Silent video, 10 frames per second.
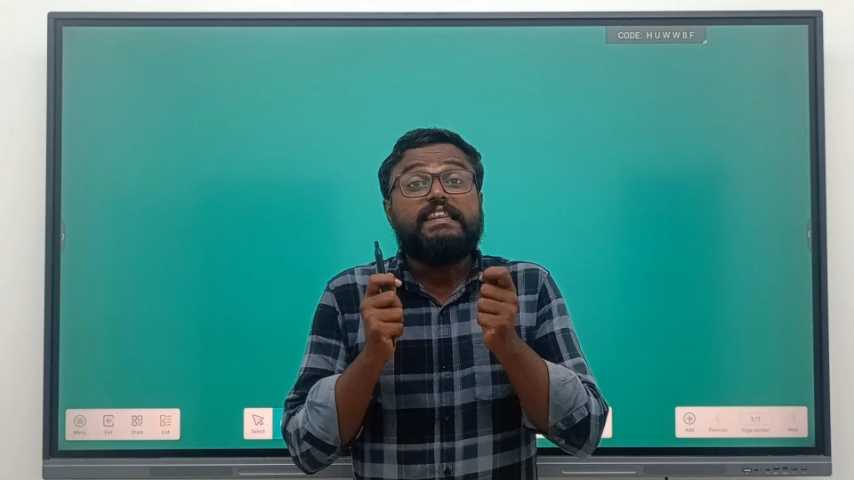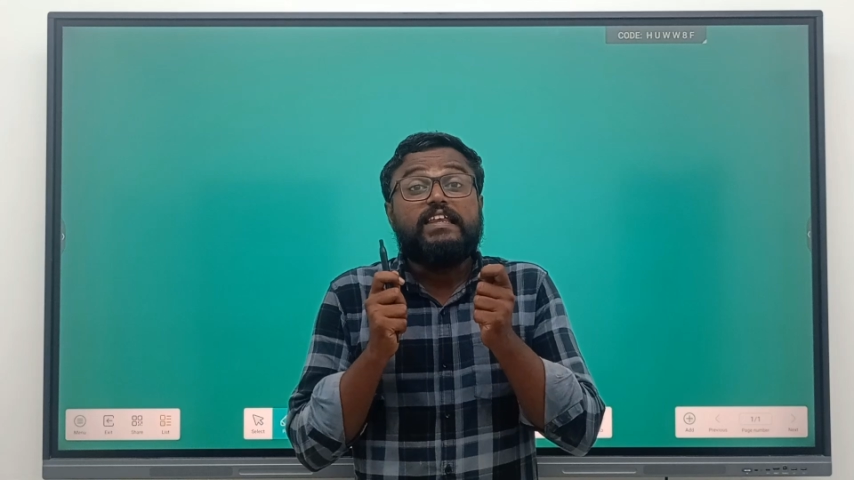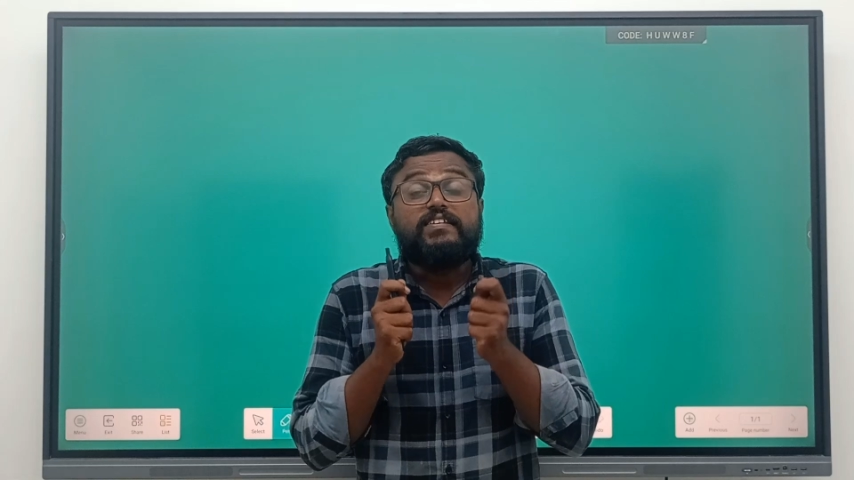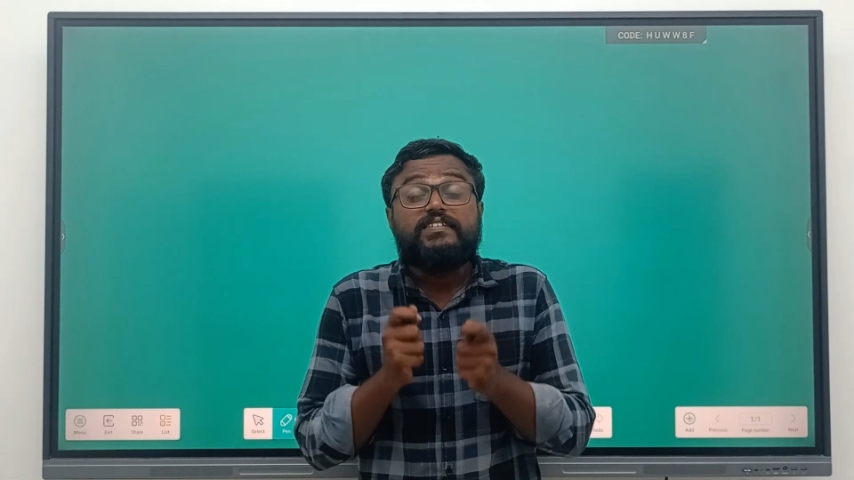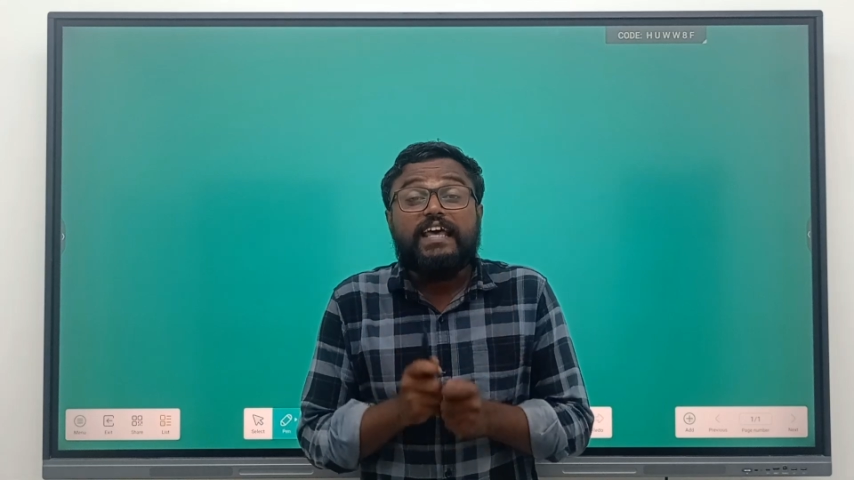
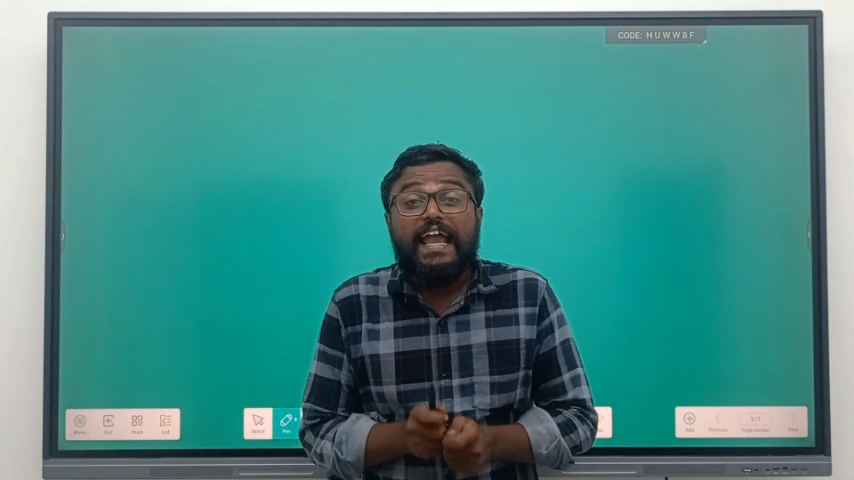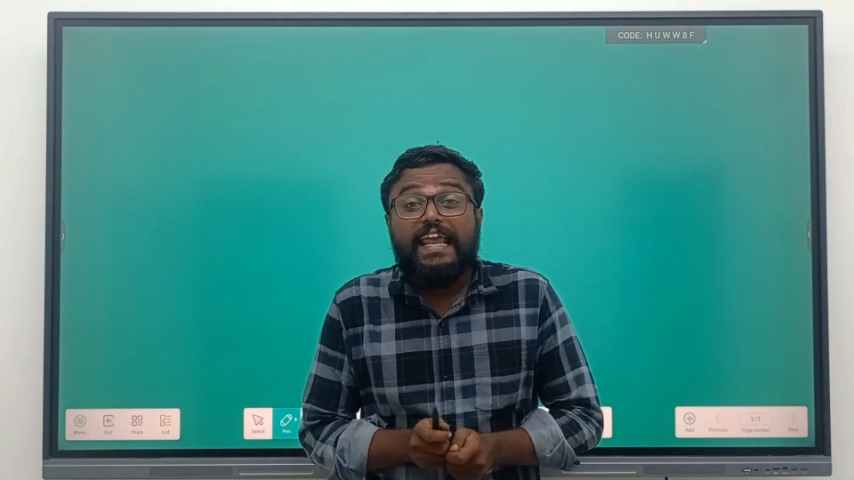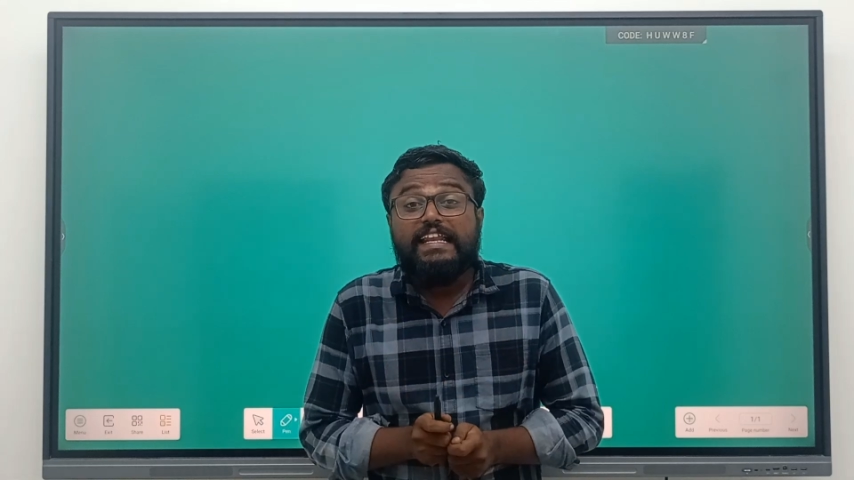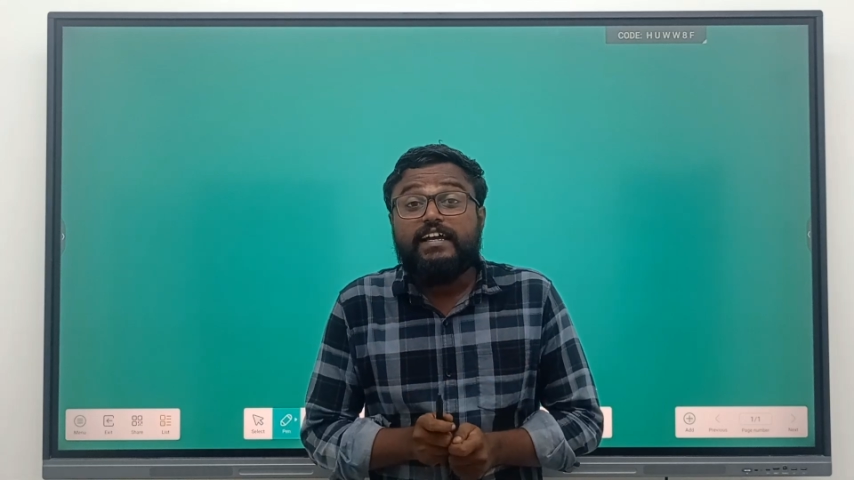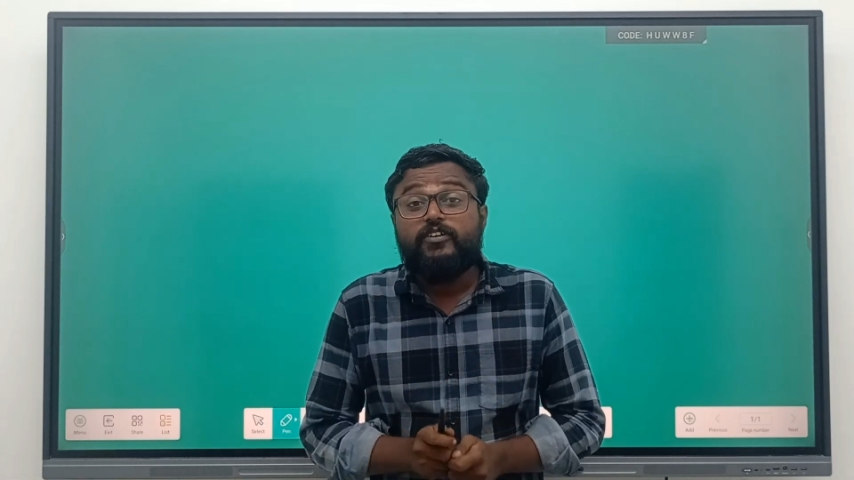the
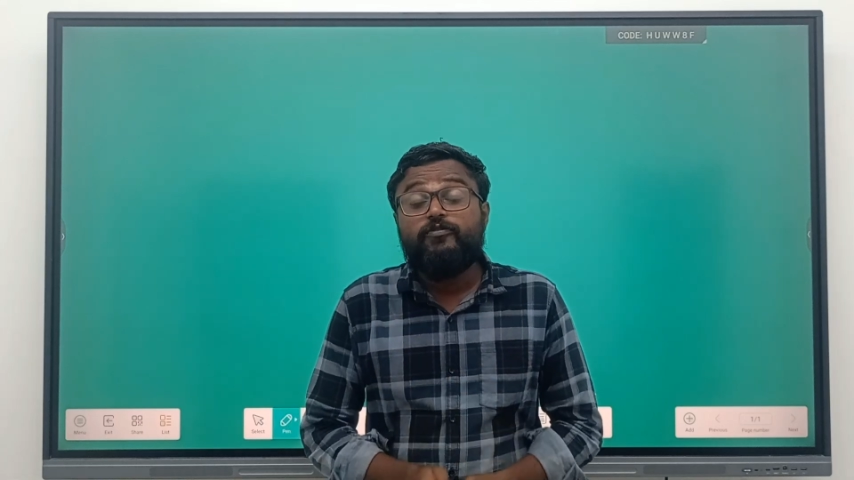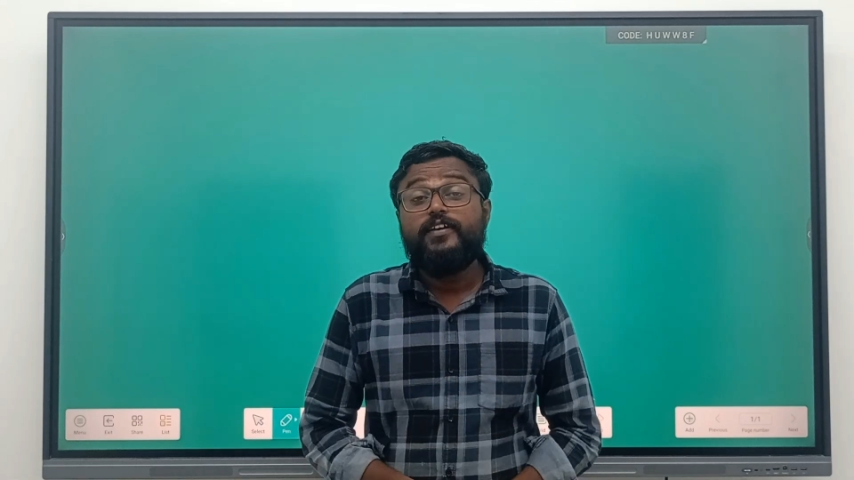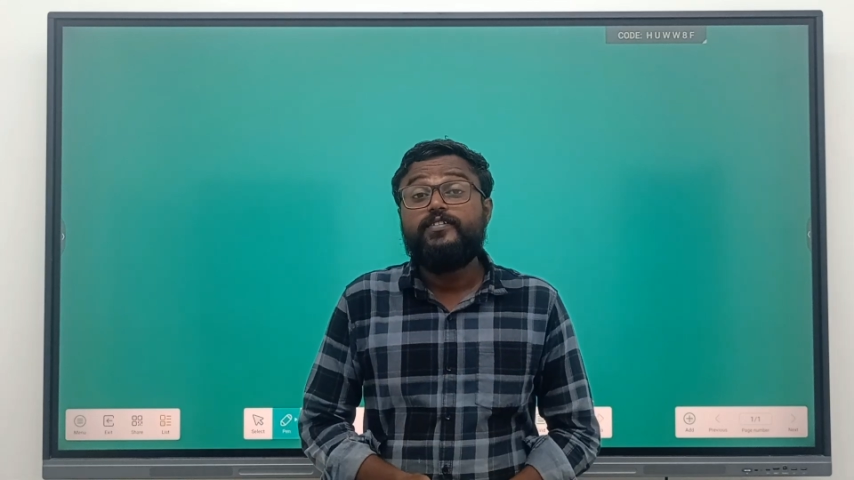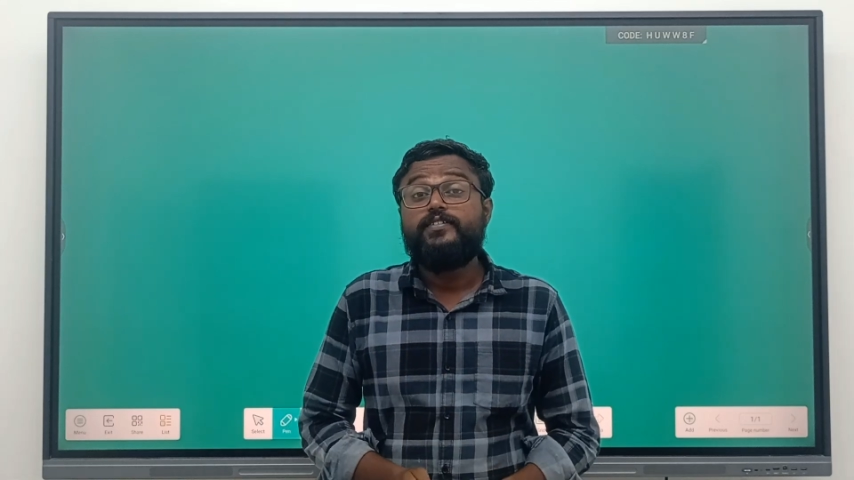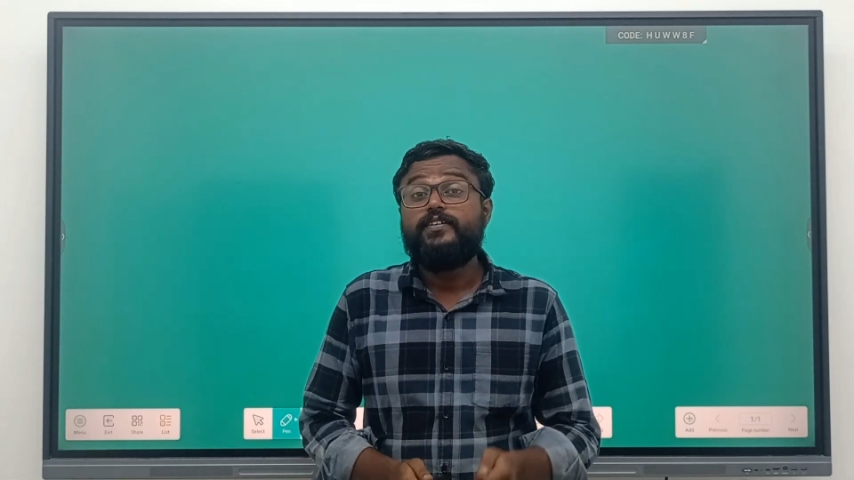sign
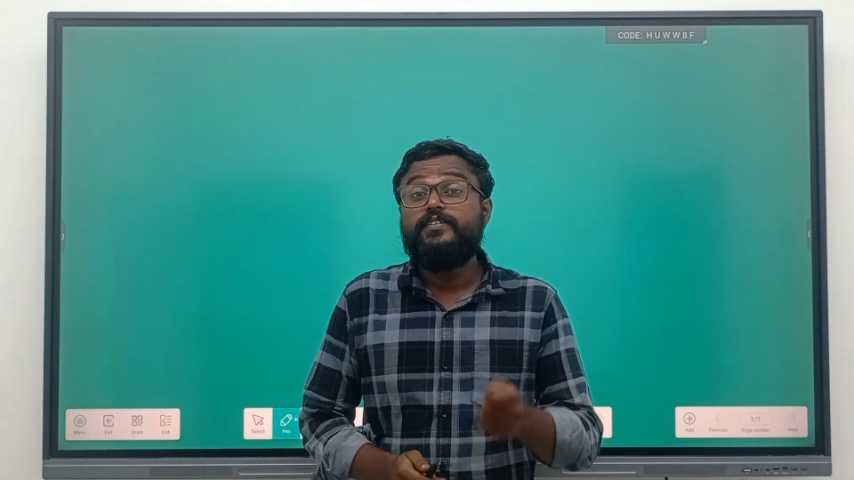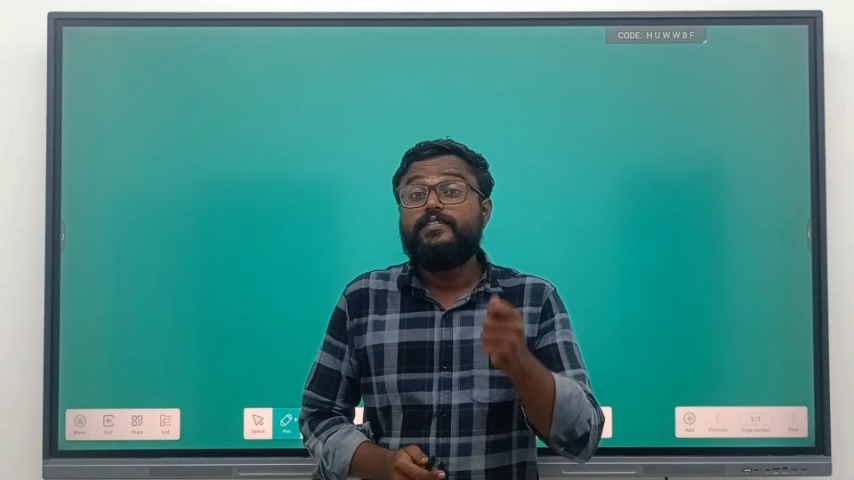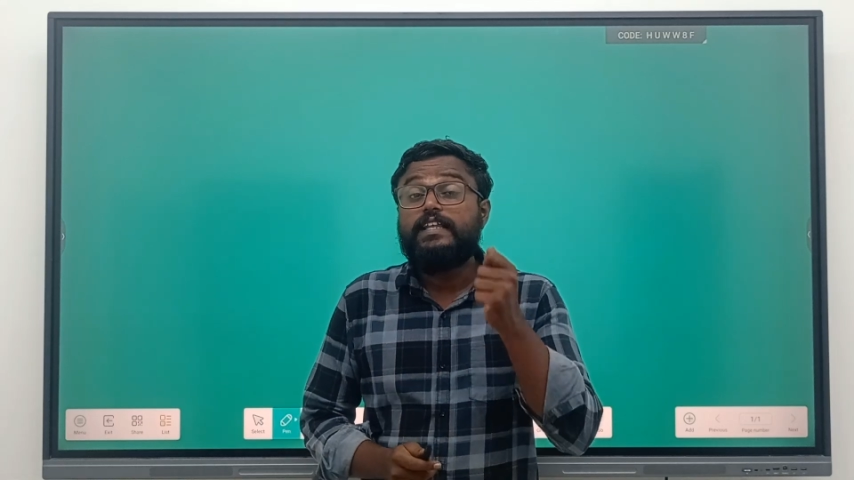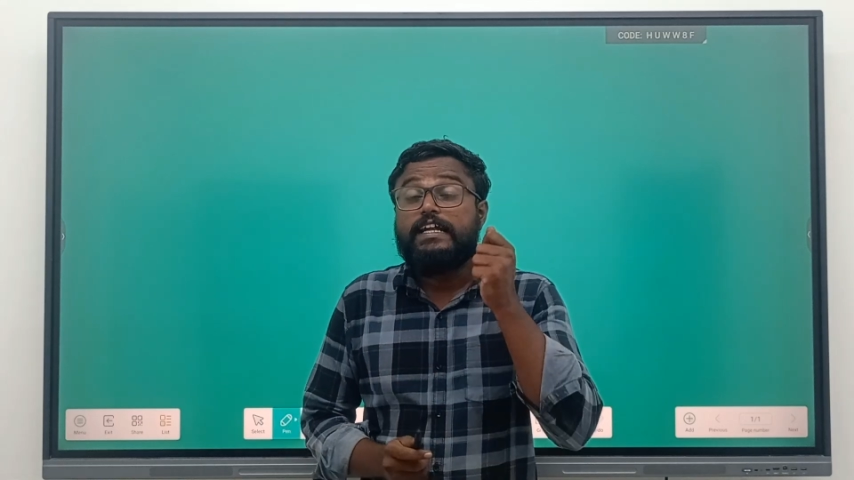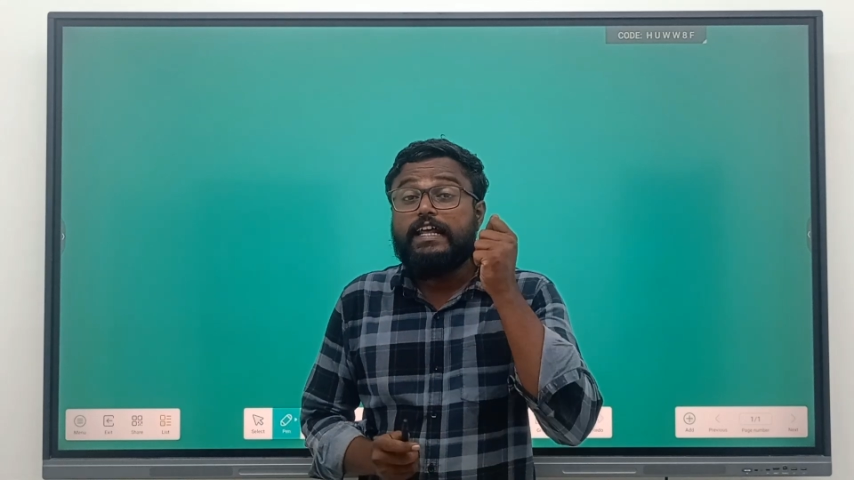
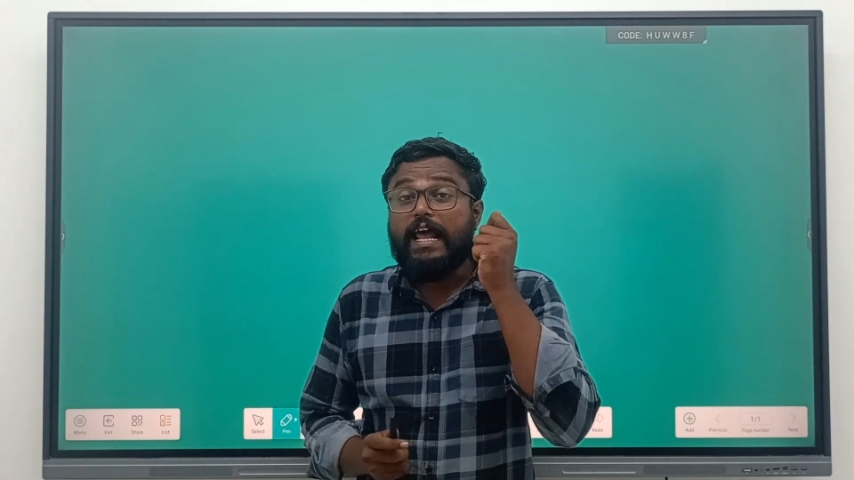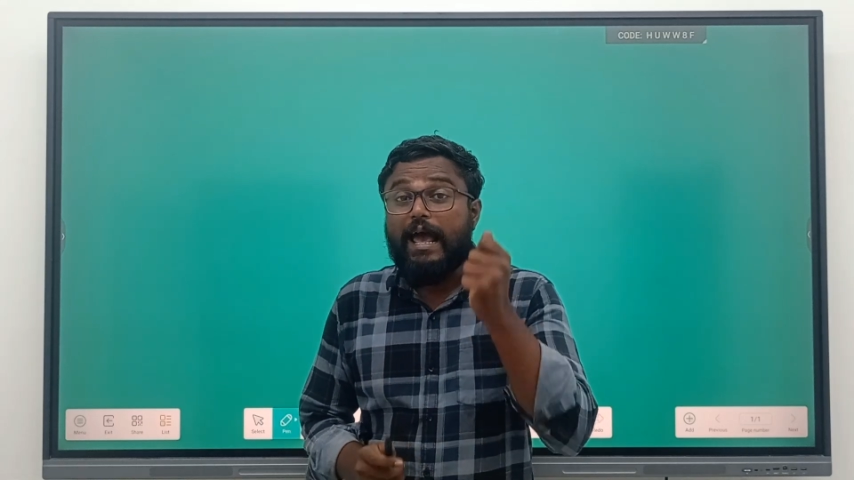conventions that are